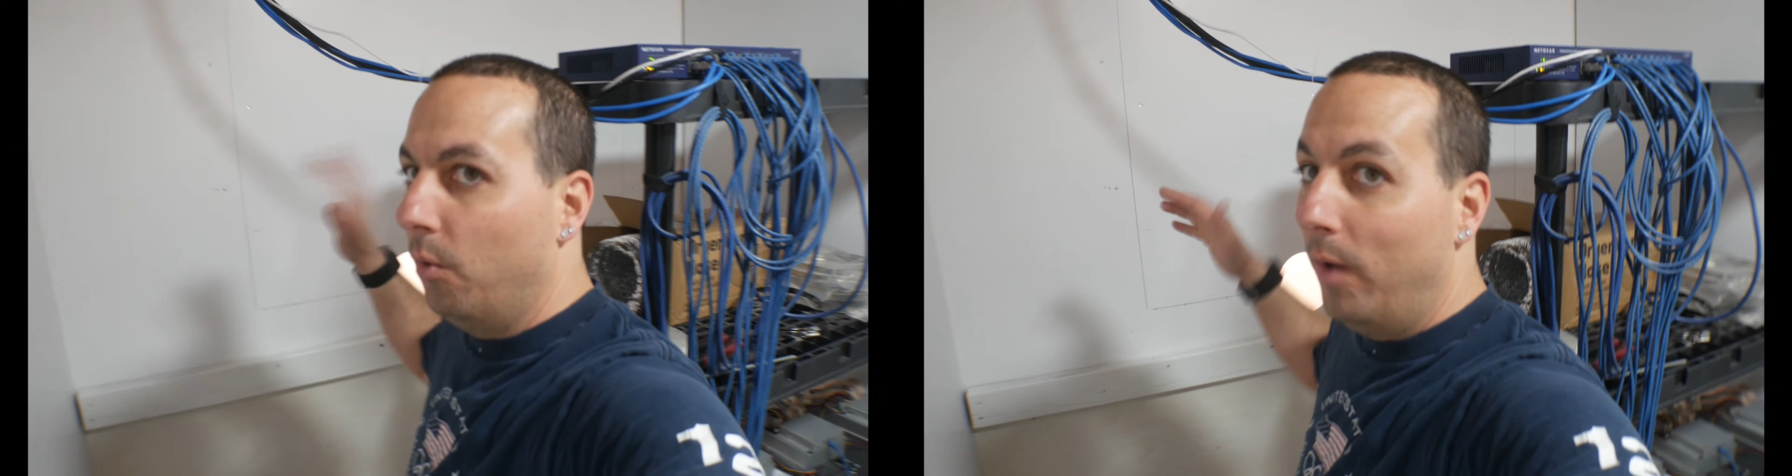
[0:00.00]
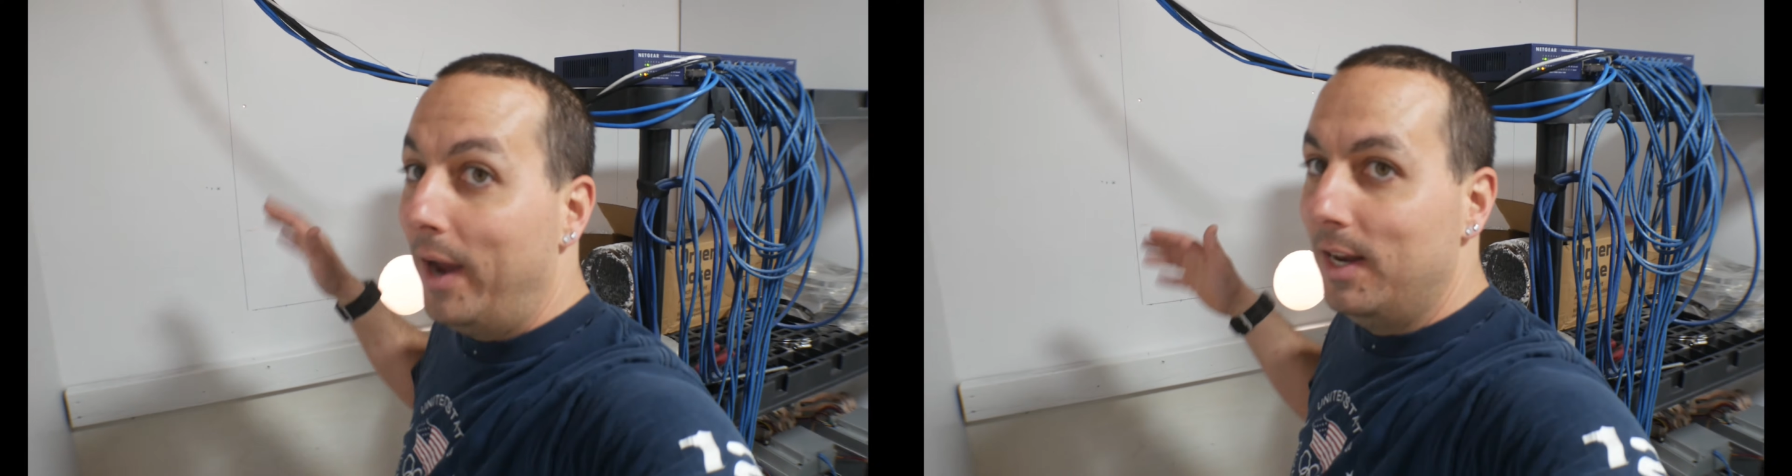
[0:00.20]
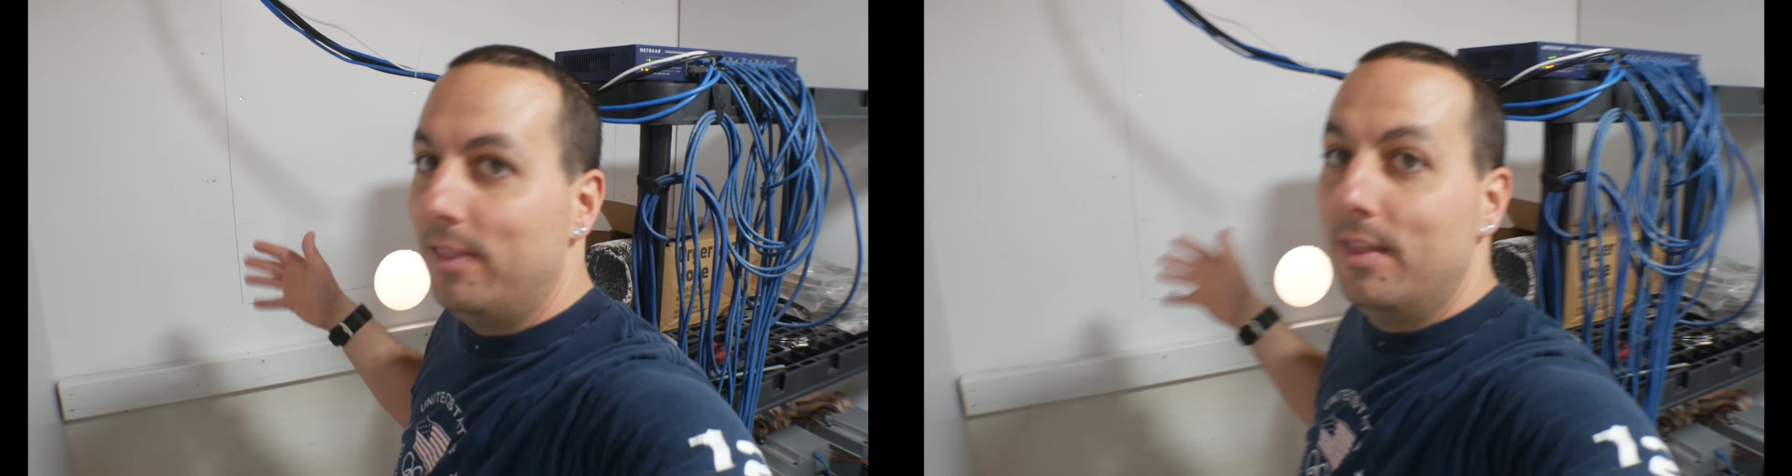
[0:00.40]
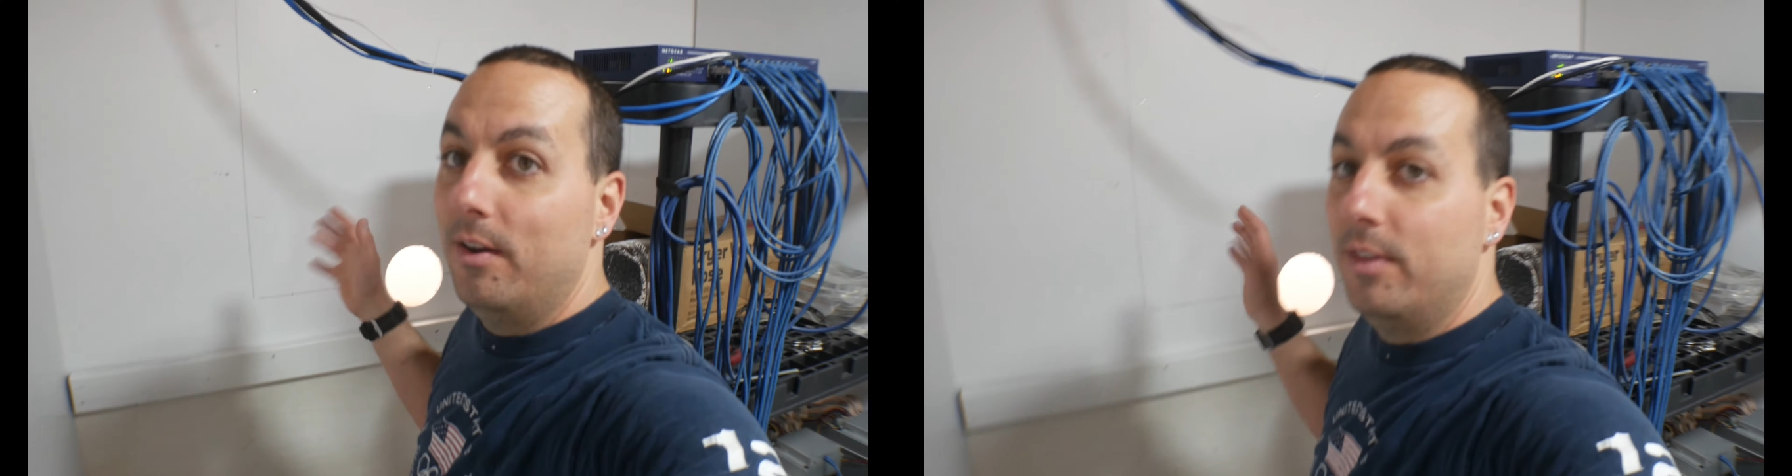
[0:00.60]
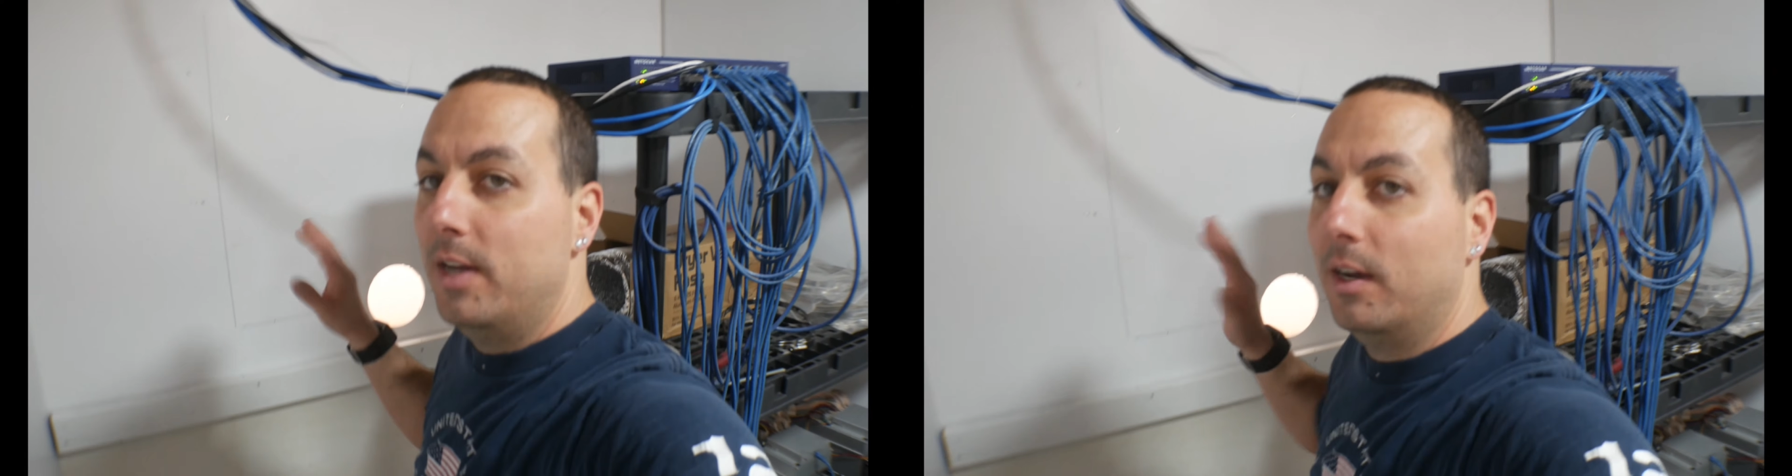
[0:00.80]
right in
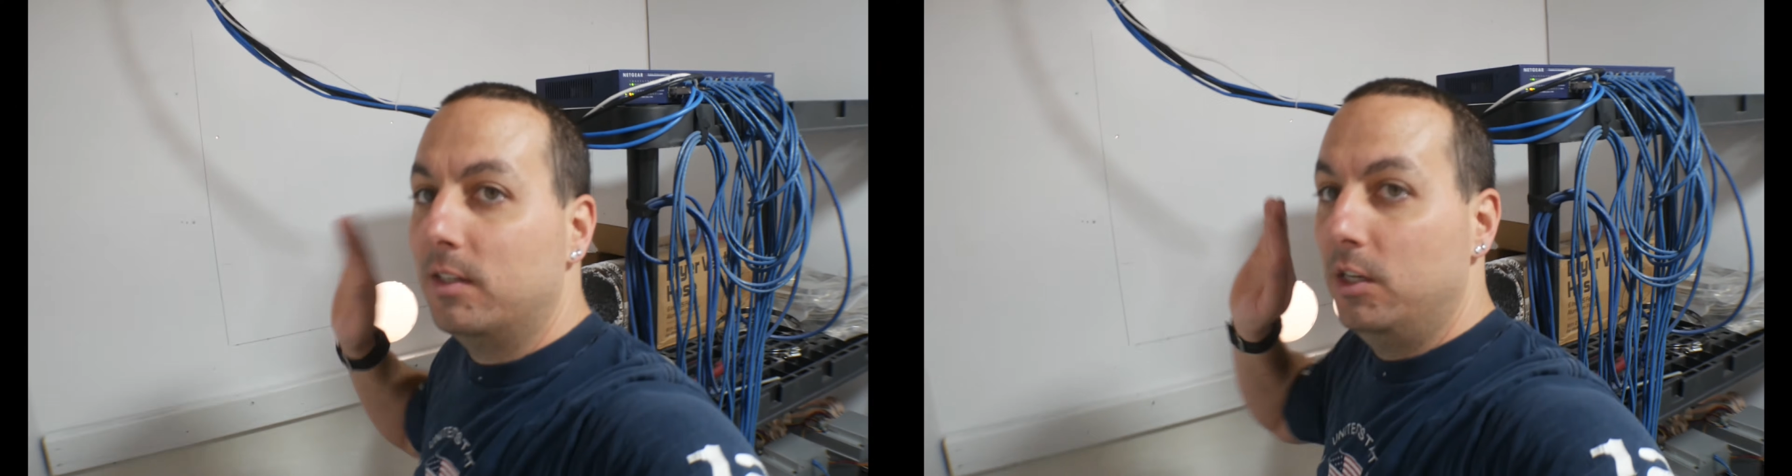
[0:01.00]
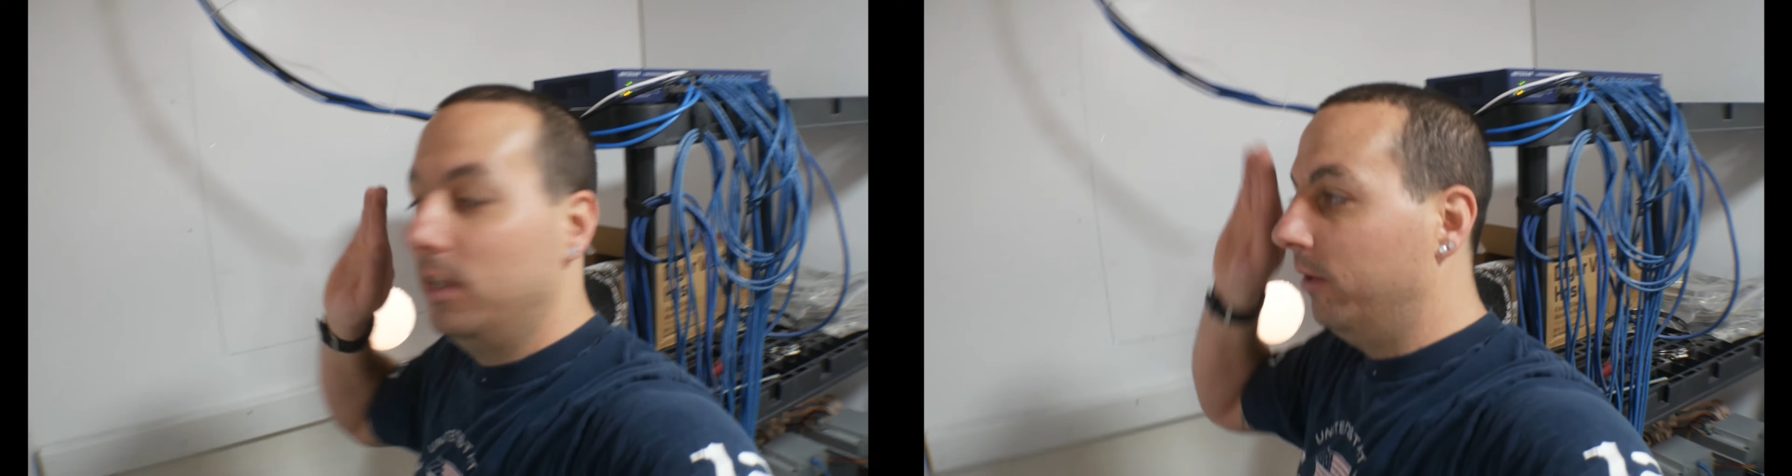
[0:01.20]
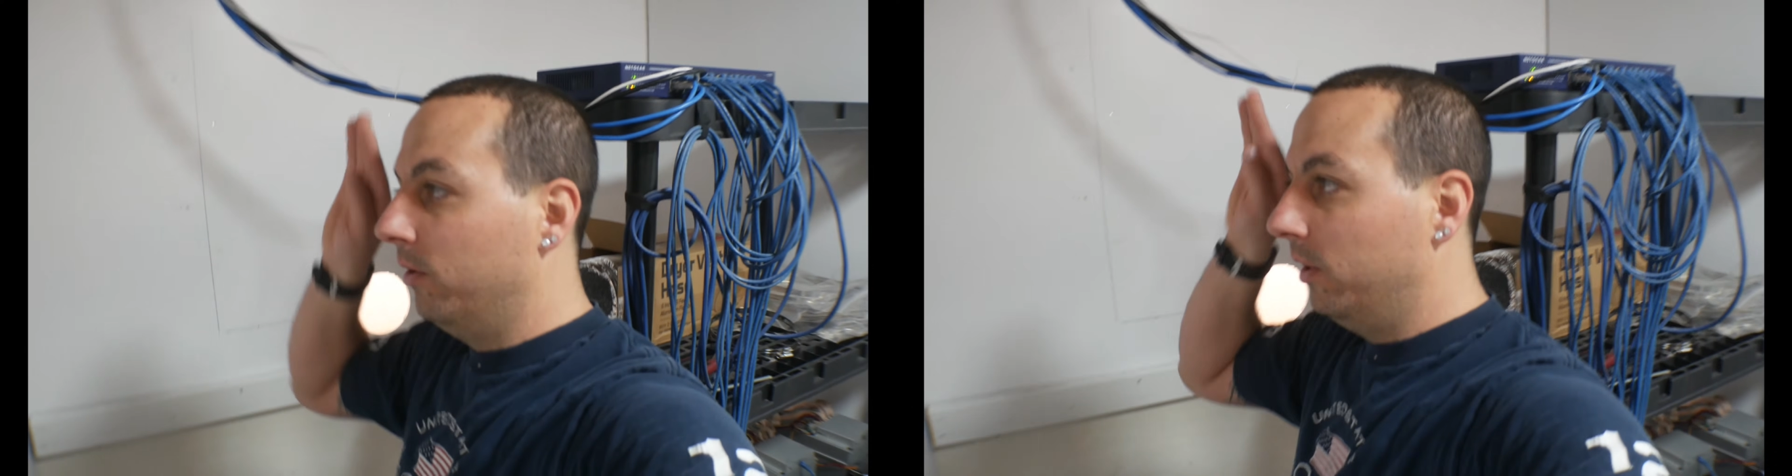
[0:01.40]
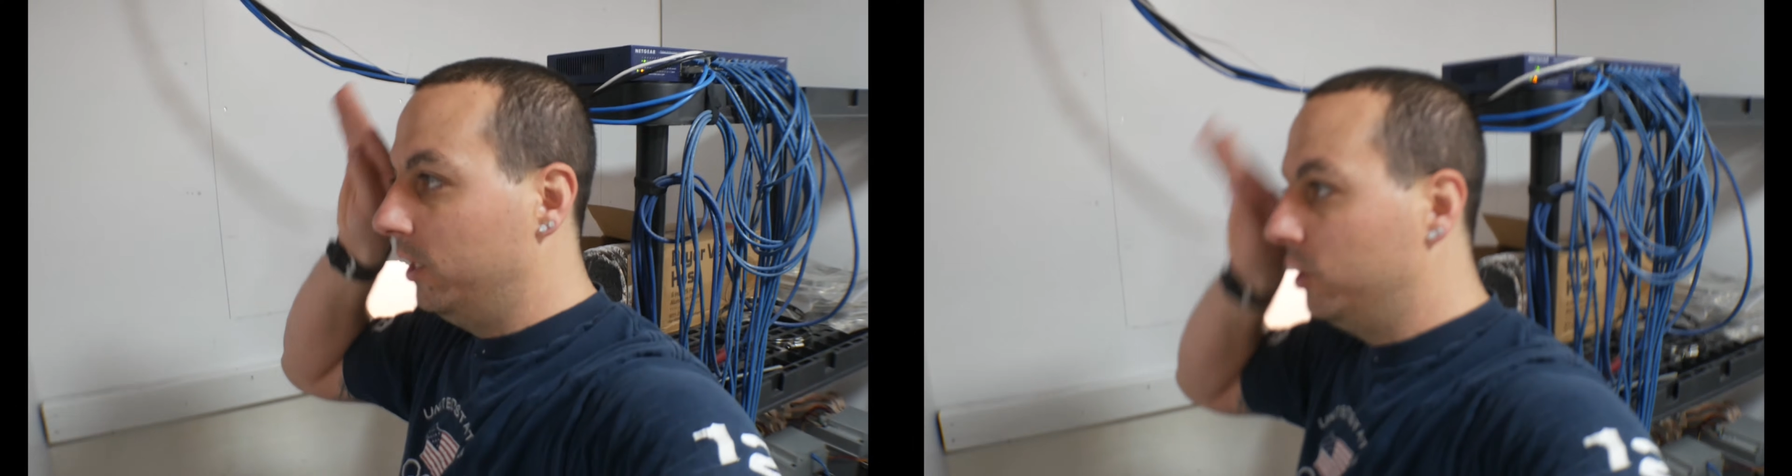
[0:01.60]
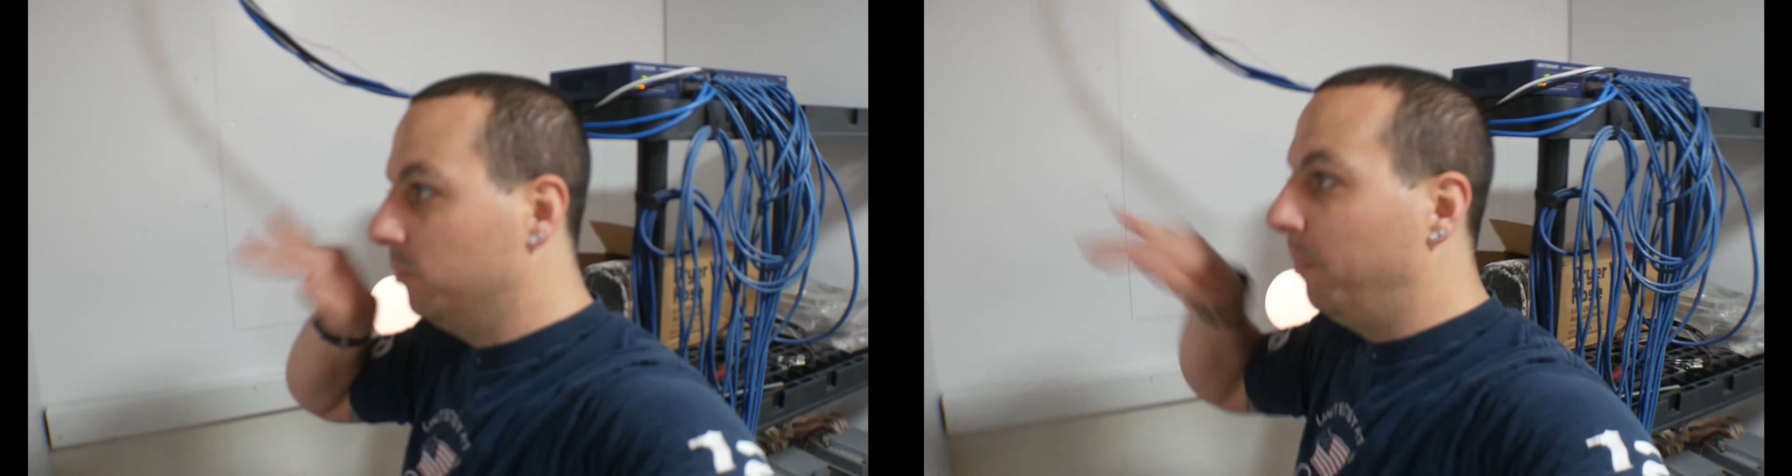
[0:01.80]
there. The ducting literally just